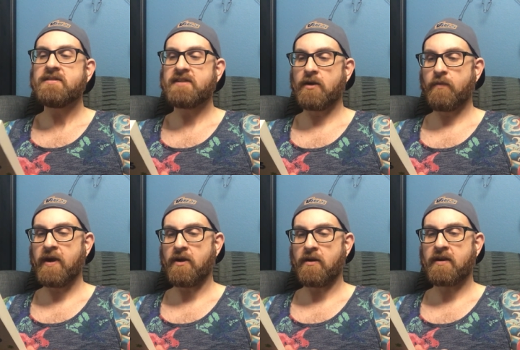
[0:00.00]
Dear
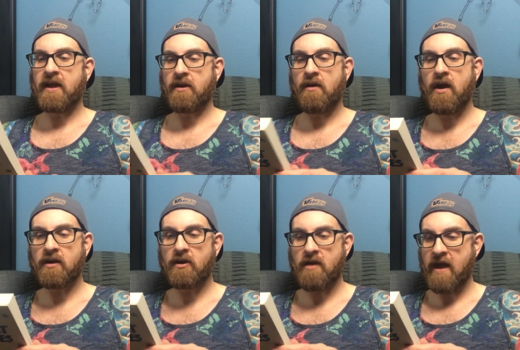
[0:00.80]
reader, can our
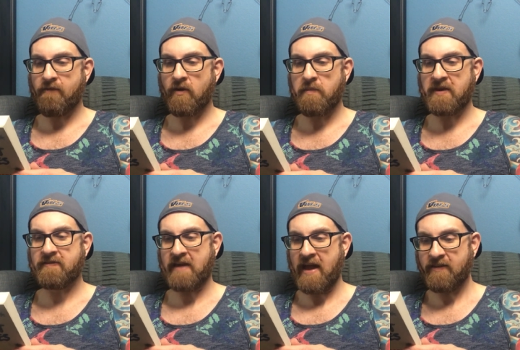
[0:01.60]
hunger ever be
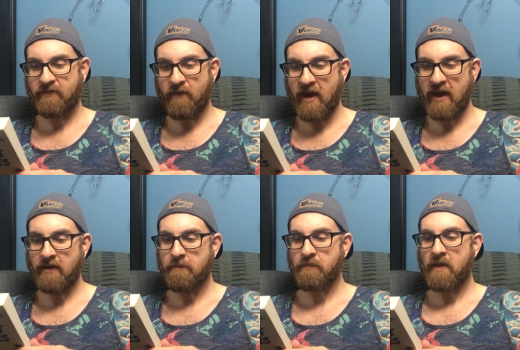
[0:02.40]
satisfied?"